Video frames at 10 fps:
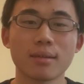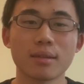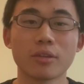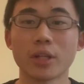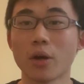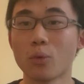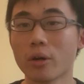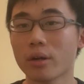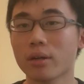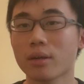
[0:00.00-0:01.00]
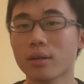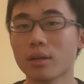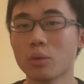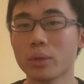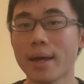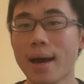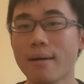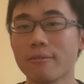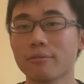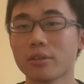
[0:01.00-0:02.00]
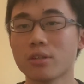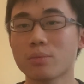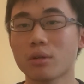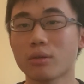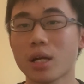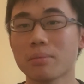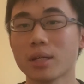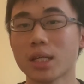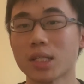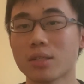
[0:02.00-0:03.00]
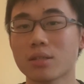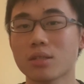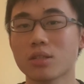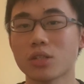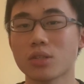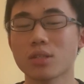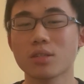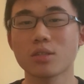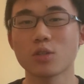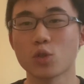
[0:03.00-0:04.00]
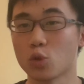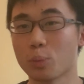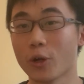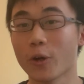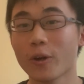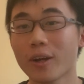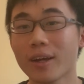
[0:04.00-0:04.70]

the network we have for this program is just super.